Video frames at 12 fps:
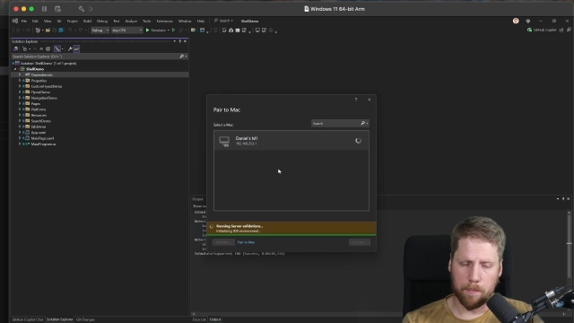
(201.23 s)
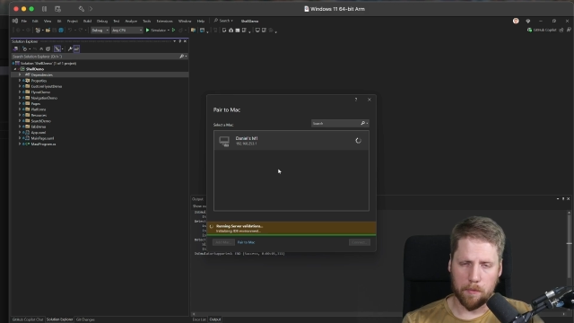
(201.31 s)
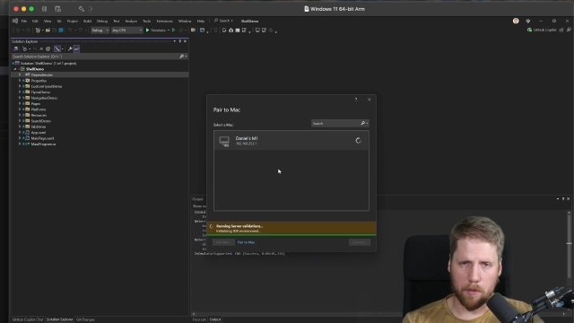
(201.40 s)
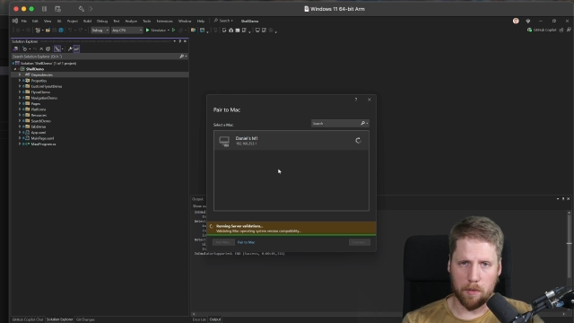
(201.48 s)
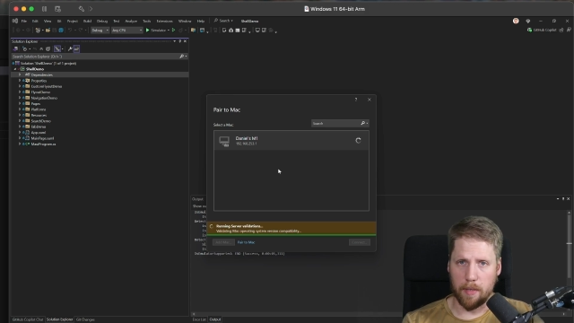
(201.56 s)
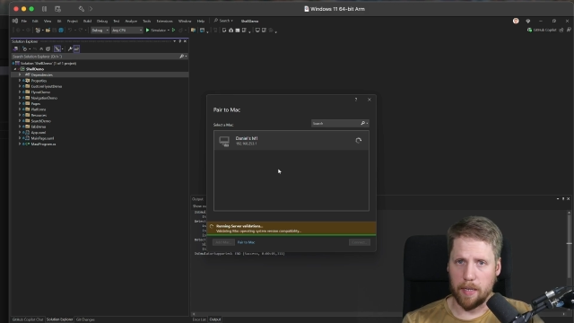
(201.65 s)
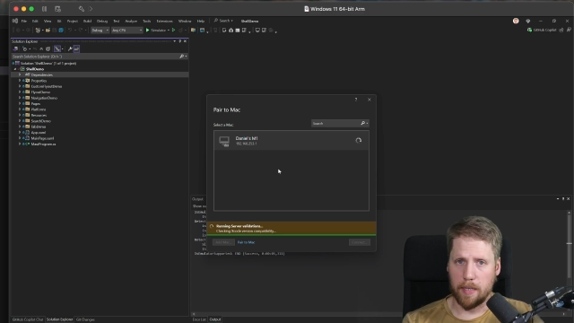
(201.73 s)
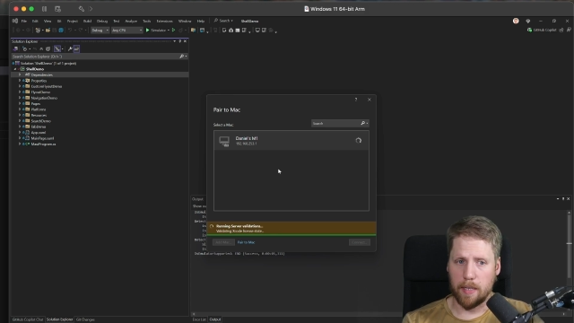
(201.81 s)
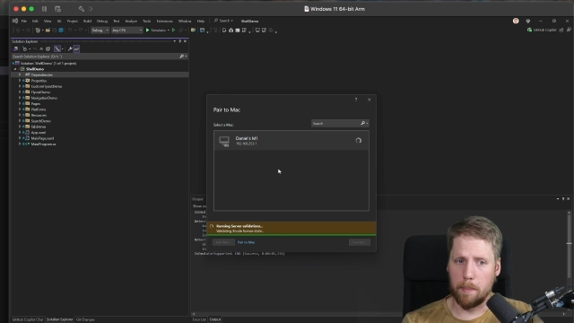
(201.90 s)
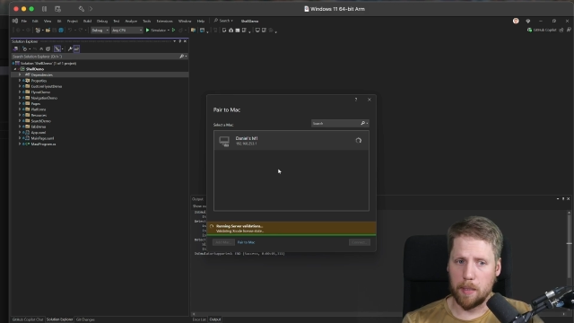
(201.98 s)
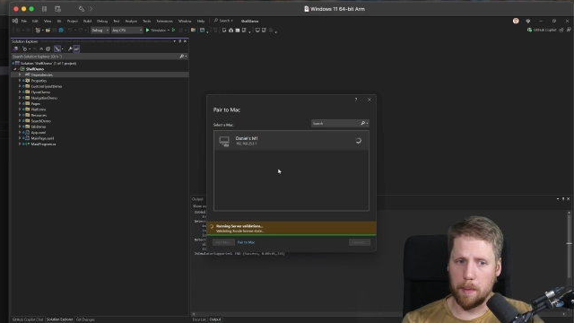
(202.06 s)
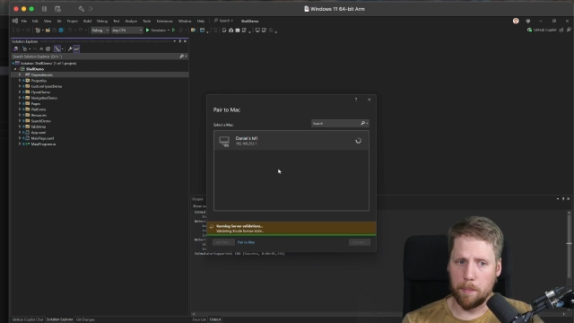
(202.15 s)
So that can
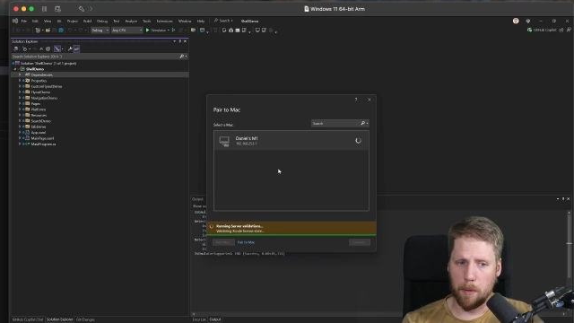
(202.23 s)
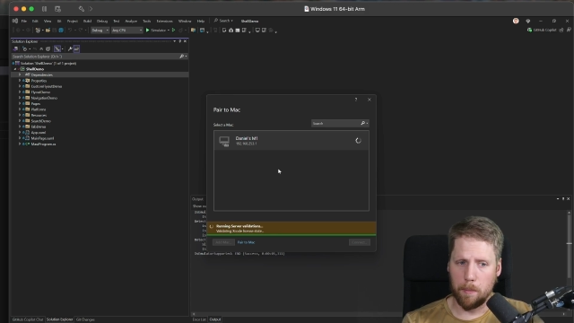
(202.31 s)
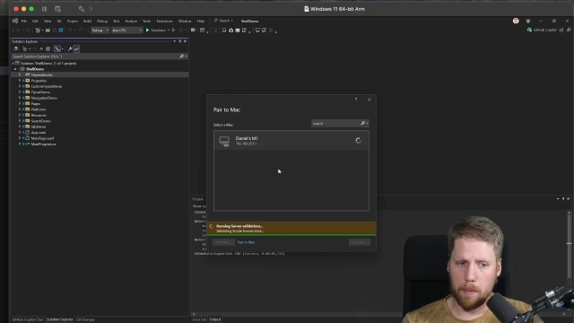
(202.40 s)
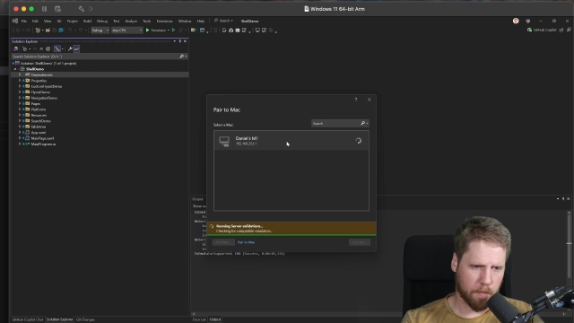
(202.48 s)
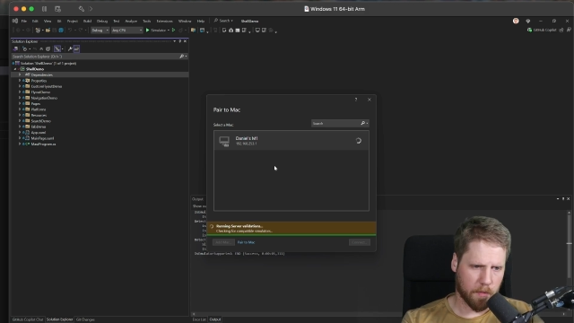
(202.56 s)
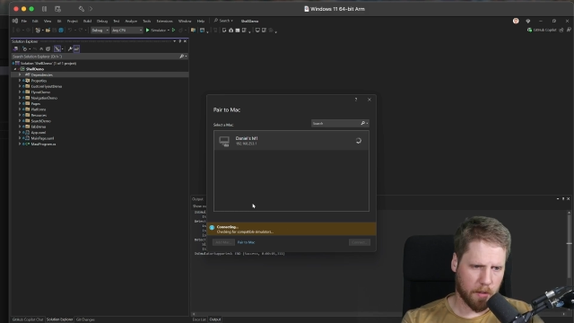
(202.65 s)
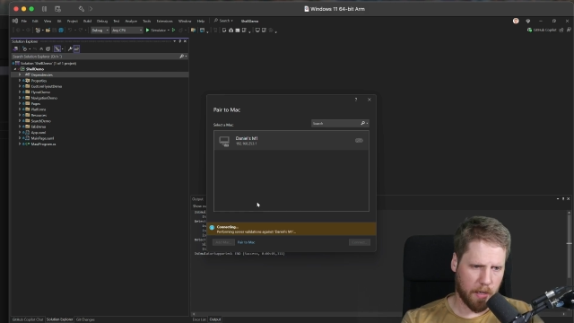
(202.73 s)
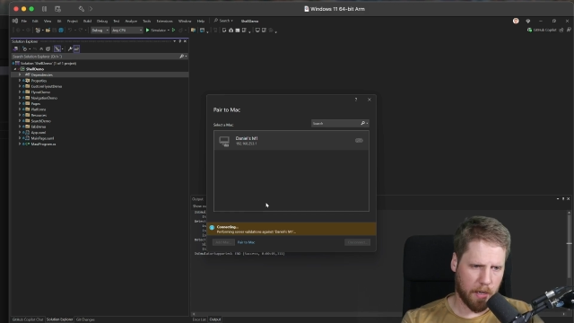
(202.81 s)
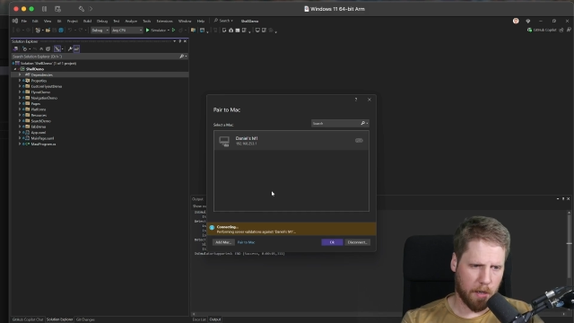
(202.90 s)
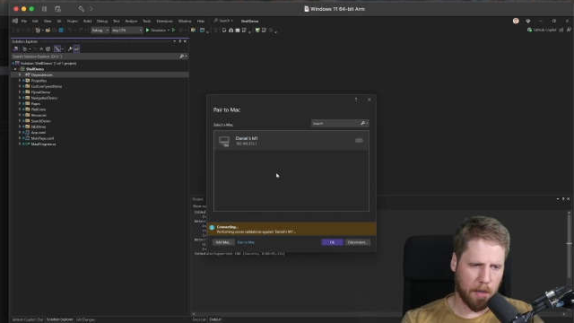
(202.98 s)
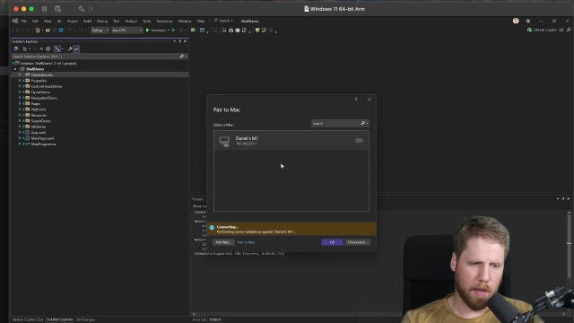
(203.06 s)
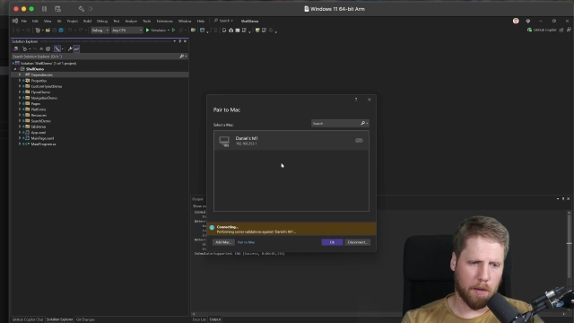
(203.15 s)
be a problem. Yeah,
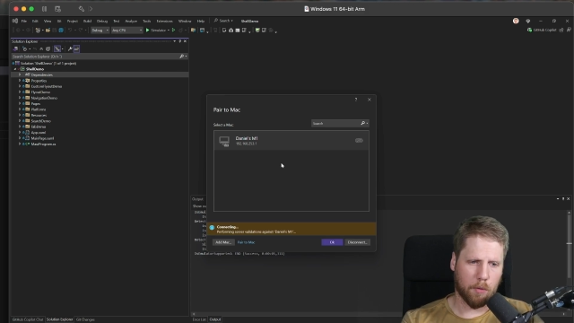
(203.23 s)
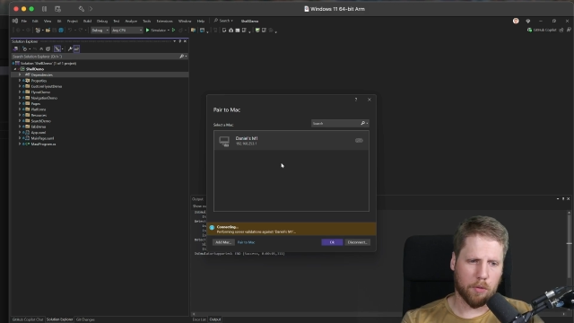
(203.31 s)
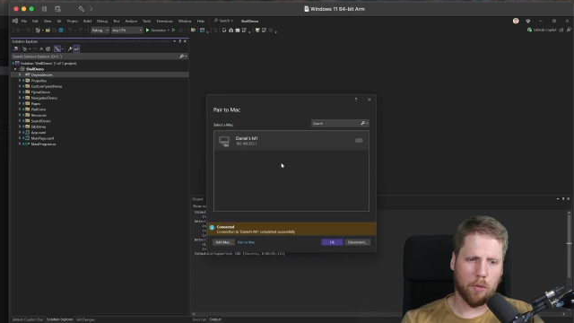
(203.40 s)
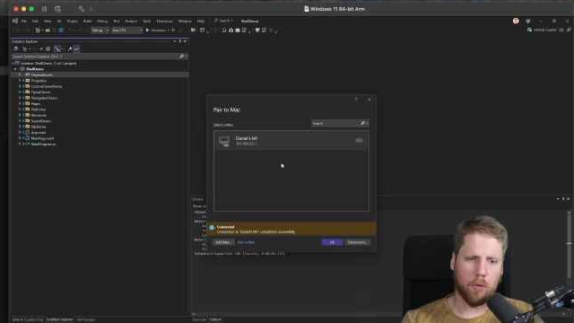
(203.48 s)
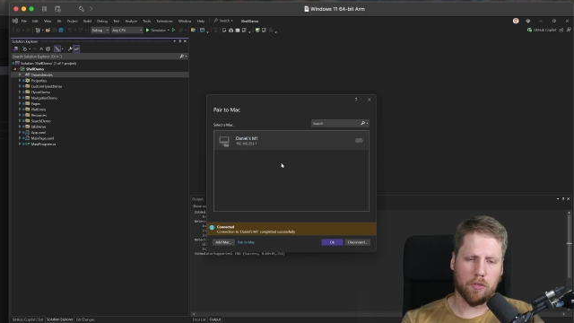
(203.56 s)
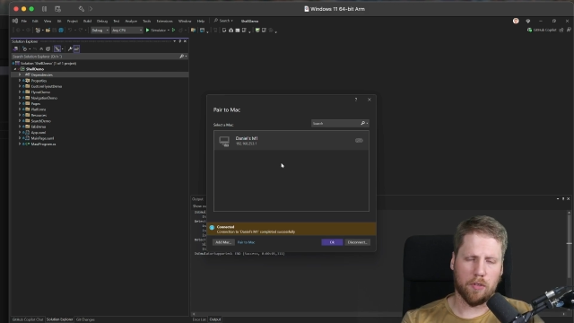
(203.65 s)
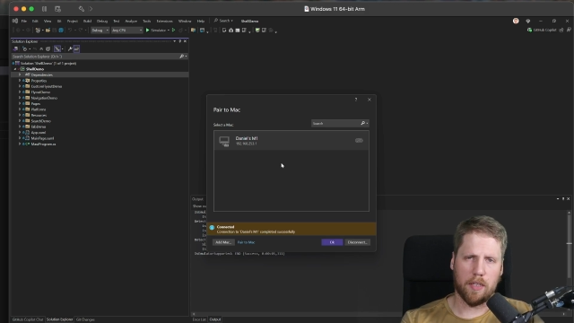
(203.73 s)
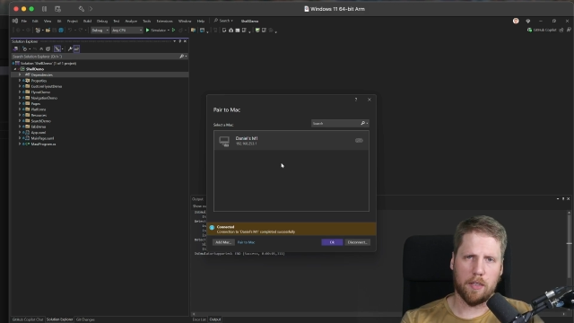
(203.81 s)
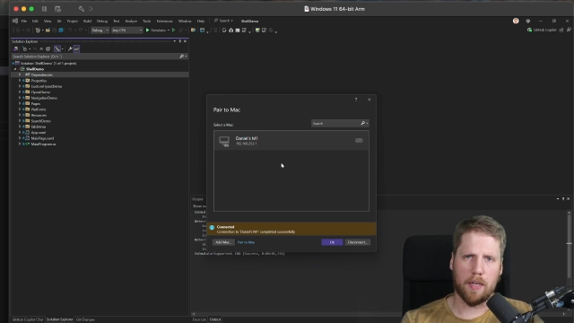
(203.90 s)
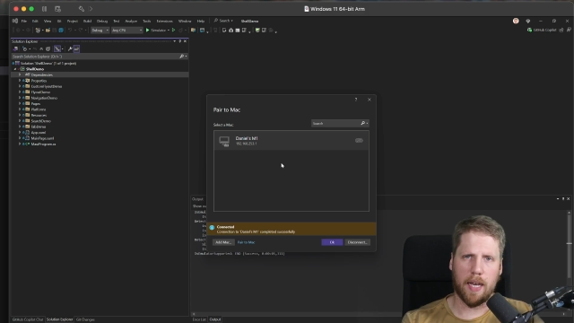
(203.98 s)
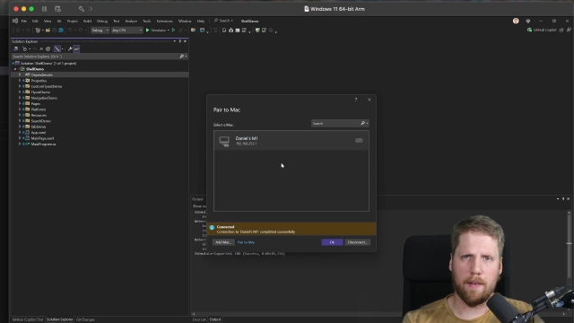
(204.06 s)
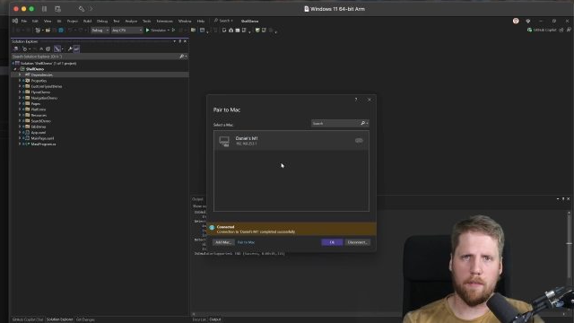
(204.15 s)
and what you also need to
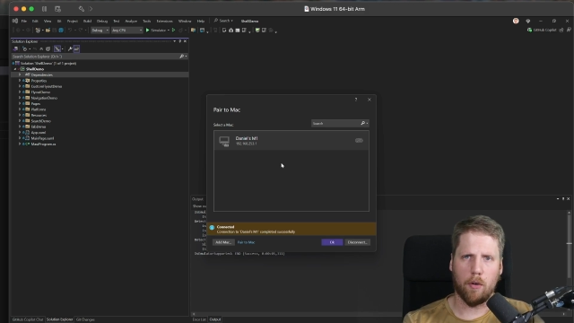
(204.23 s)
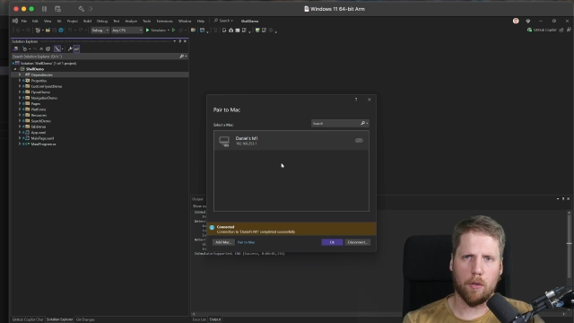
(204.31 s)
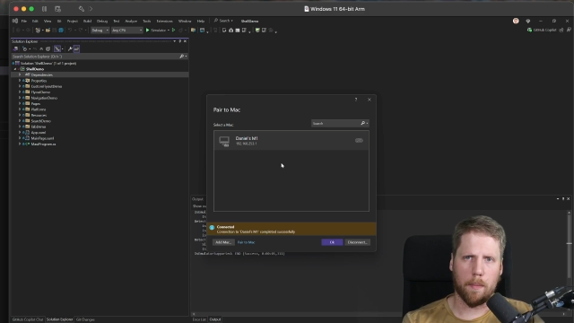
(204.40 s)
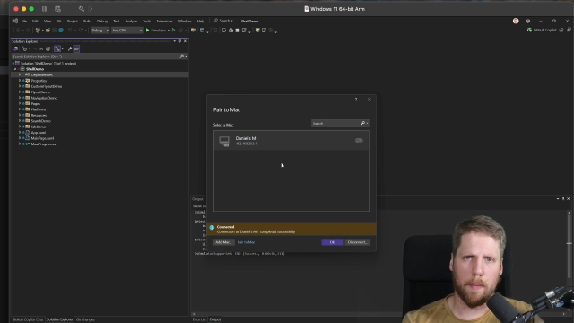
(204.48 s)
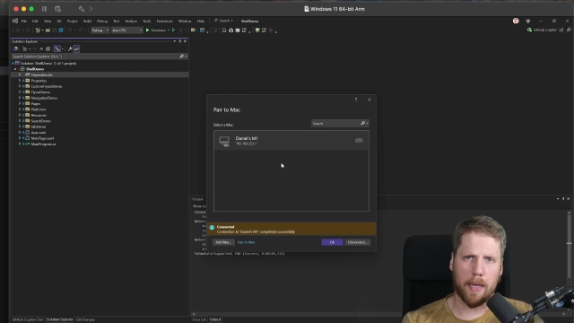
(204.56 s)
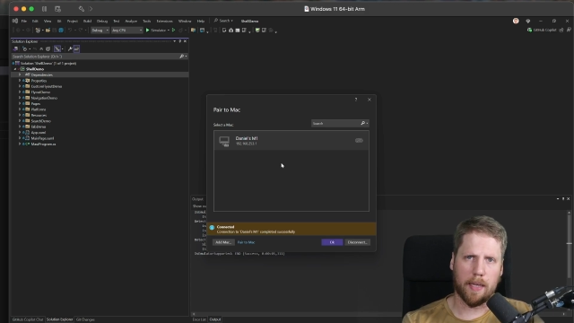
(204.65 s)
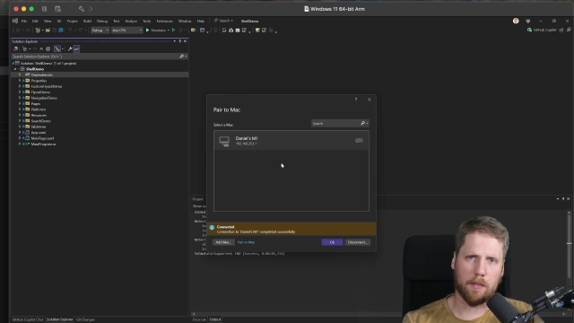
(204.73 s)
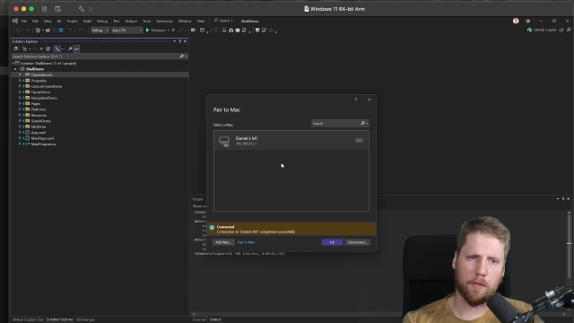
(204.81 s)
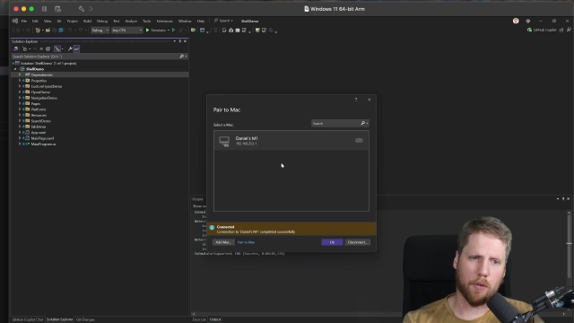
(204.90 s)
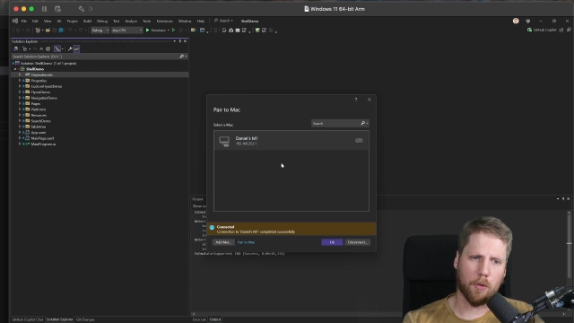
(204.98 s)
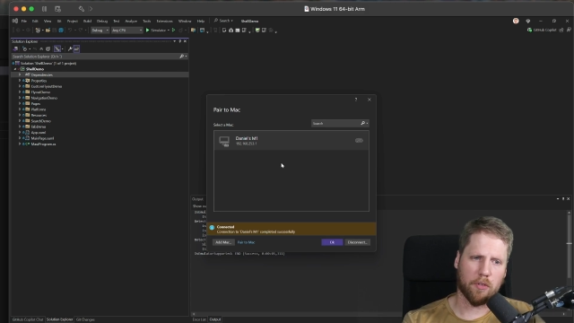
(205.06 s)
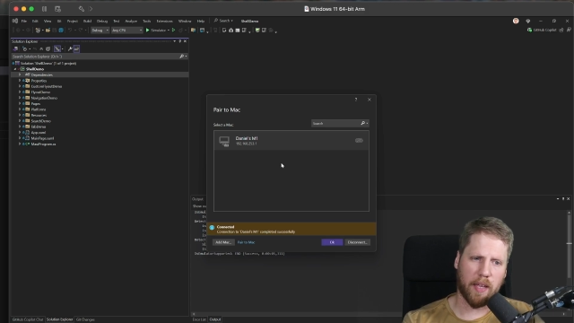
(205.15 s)
have on the Mac is, of
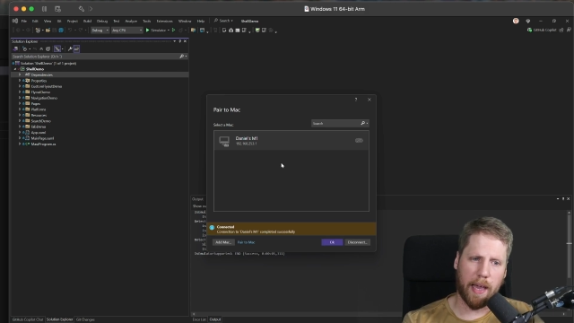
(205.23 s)
course,